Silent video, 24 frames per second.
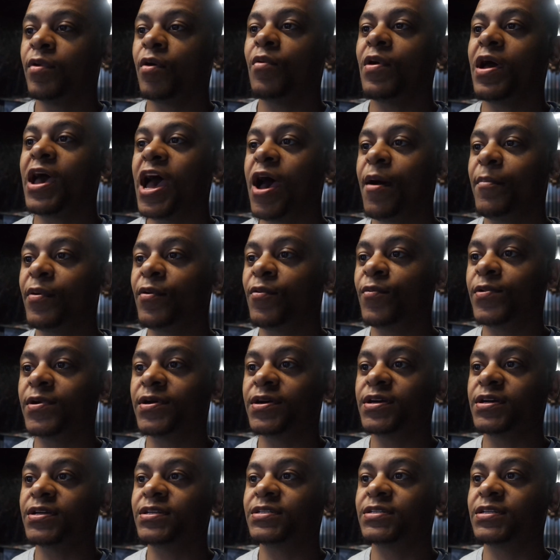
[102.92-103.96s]
But what happened
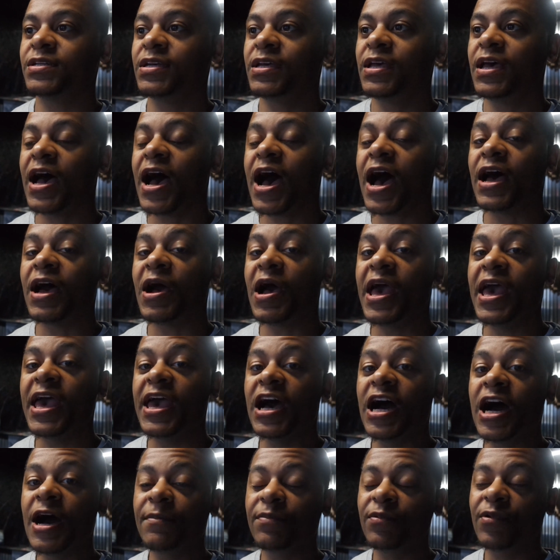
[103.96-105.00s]
was I
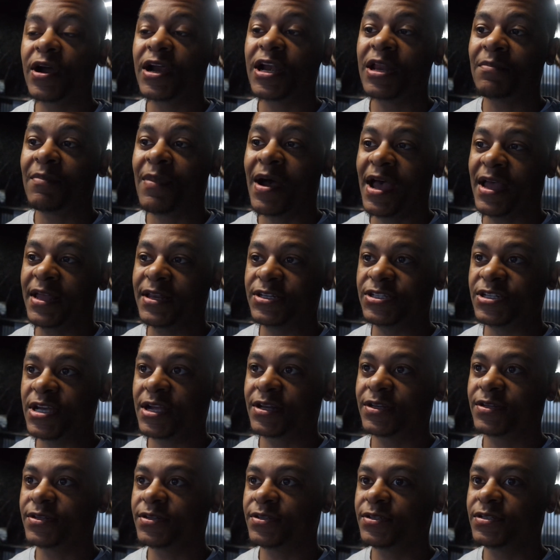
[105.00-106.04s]
upgraded my
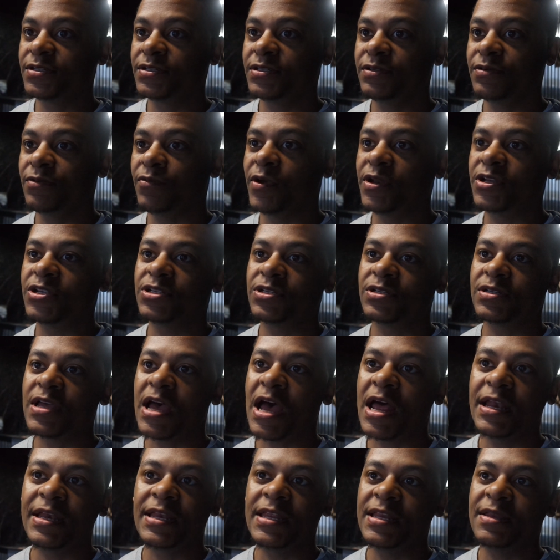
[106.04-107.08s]
injectors, which
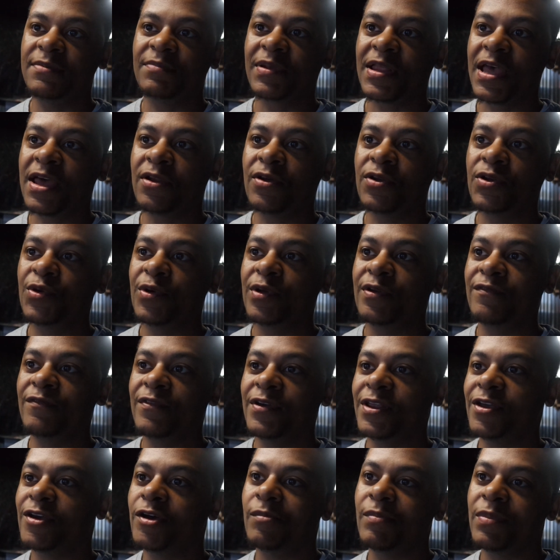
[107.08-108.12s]
I didn't plan on doing a
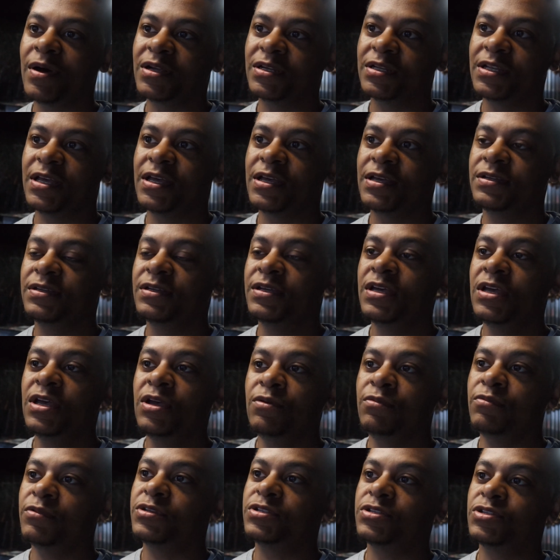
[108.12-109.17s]
video about that,
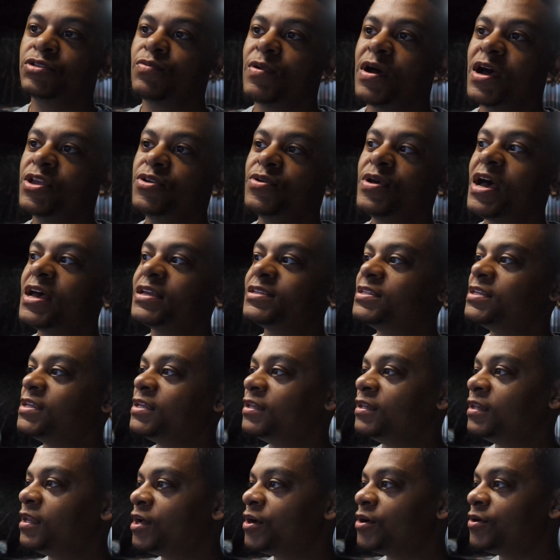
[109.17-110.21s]
which is why you guys
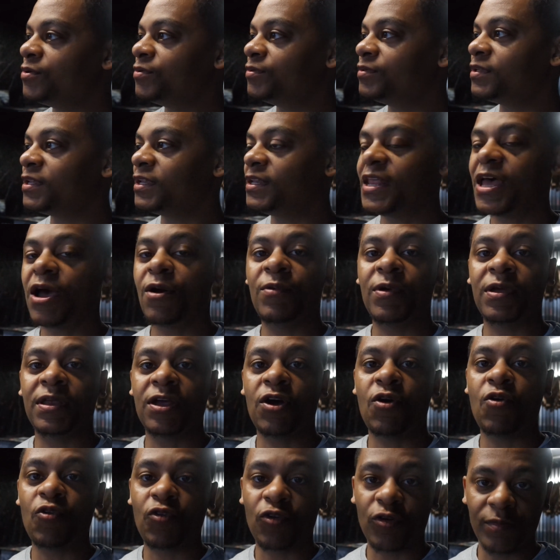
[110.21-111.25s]
didn't know that that
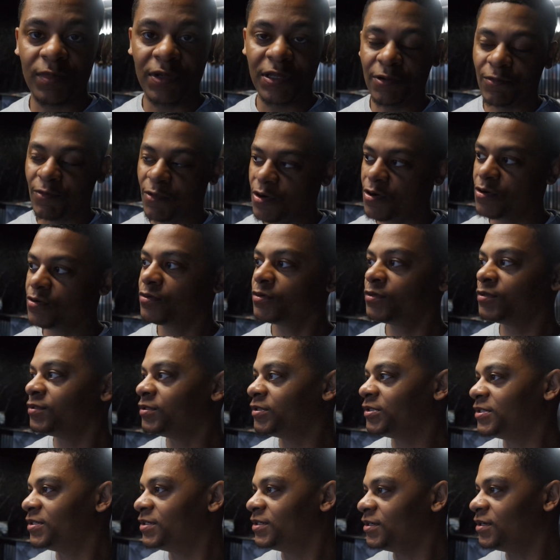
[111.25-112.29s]
went horribly wrong.
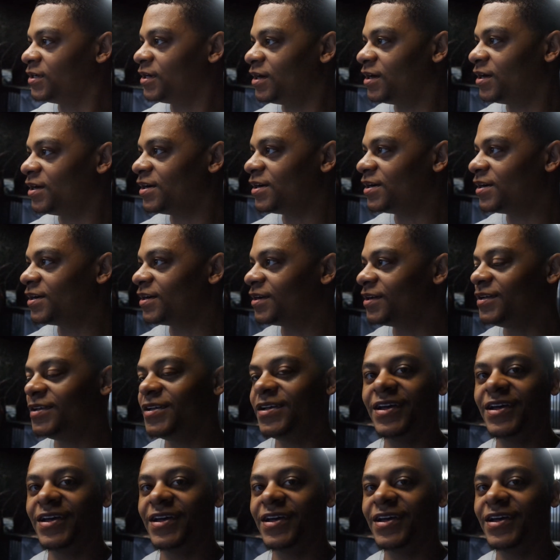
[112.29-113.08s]
Uh,